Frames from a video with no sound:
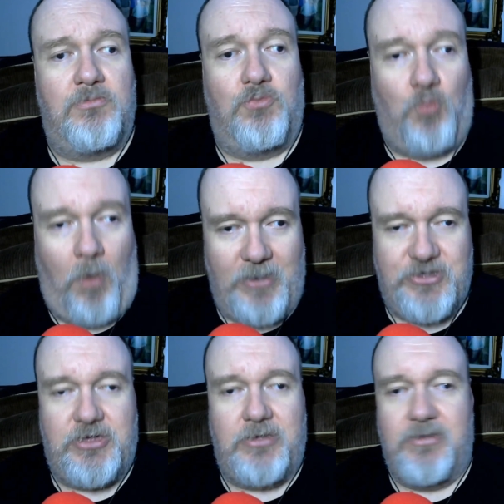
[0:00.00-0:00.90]

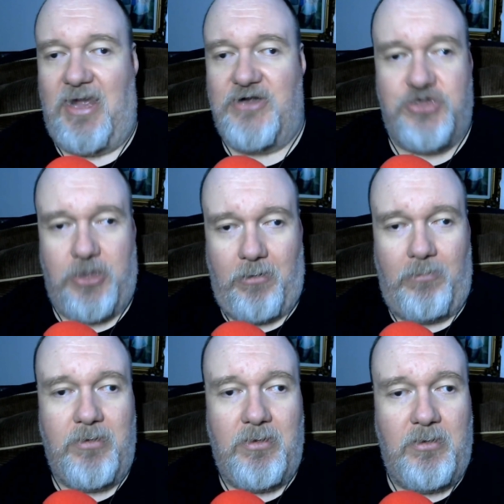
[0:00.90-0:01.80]
Watch that show.
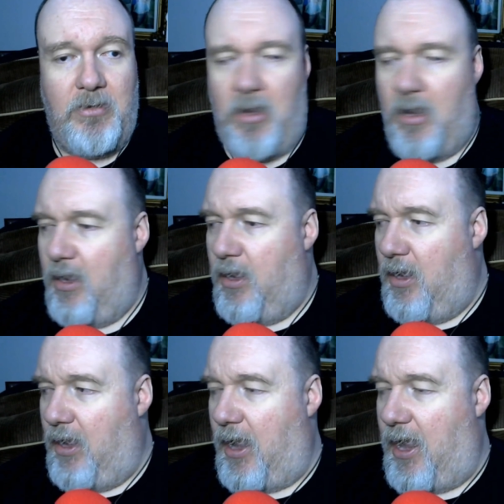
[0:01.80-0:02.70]

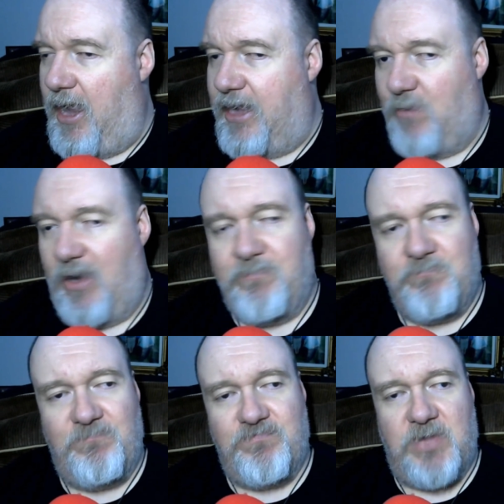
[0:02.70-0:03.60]
Anyway,
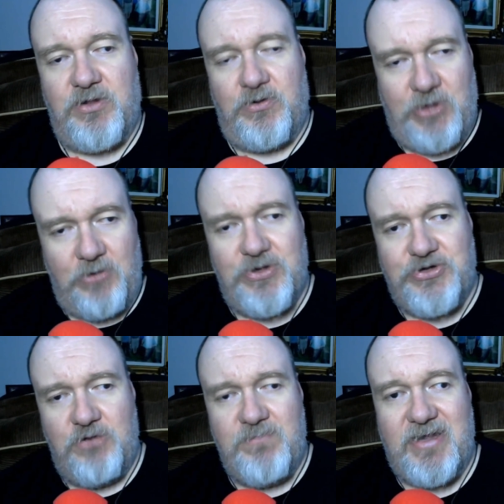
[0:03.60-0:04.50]
so those are
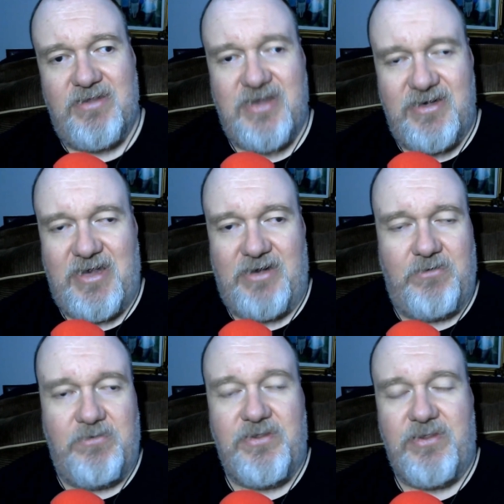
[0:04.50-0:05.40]
two biggest
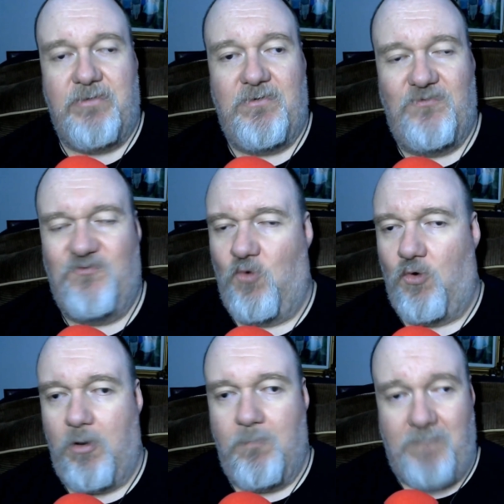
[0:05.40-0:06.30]
contenders
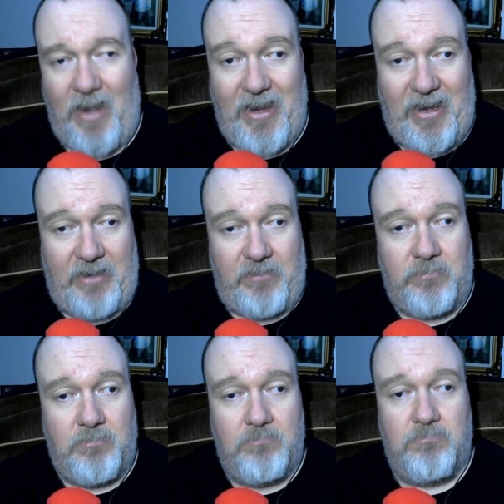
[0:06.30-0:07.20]
for buying
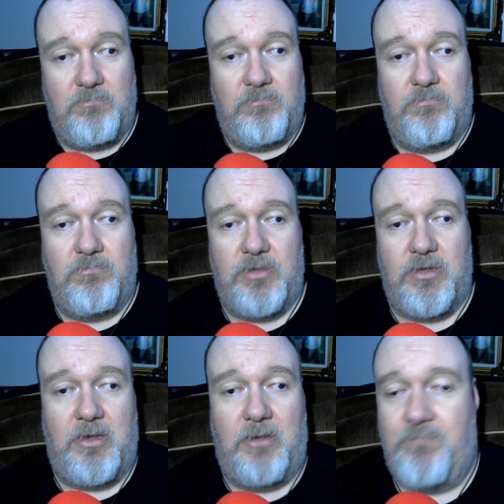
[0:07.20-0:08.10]

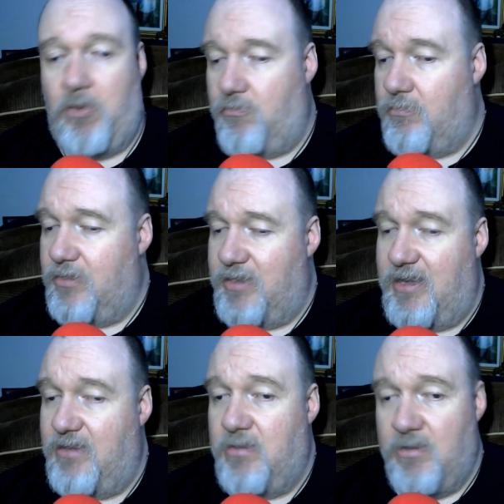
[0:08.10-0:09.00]
the, the
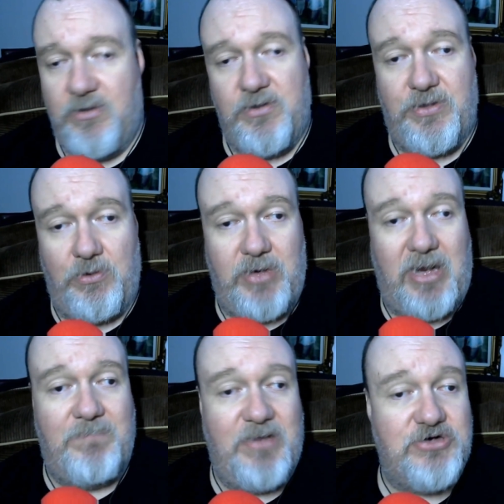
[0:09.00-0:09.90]

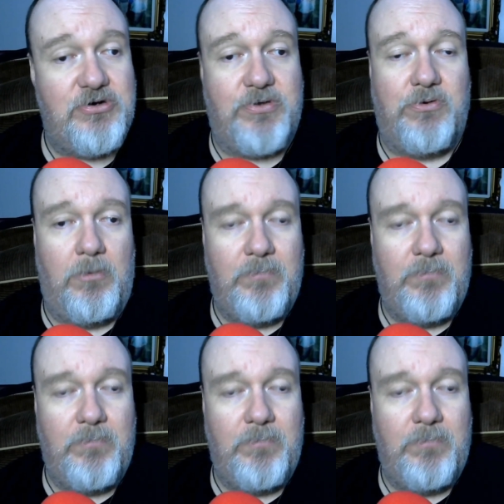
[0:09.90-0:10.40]
Sony Pictures group.